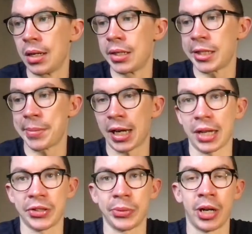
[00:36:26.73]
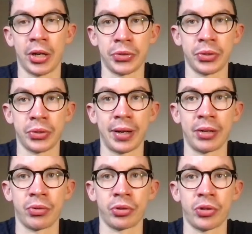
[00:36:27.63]
Tsimikas to an Arsenal
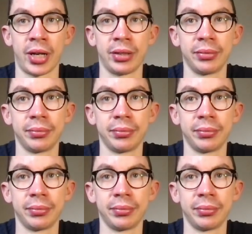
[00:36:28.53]
defender or Trent.